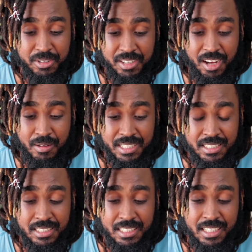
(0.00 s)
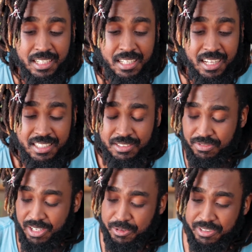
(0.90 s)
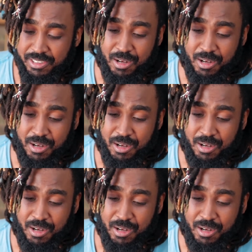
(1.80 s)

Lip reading: good comment. That's a very good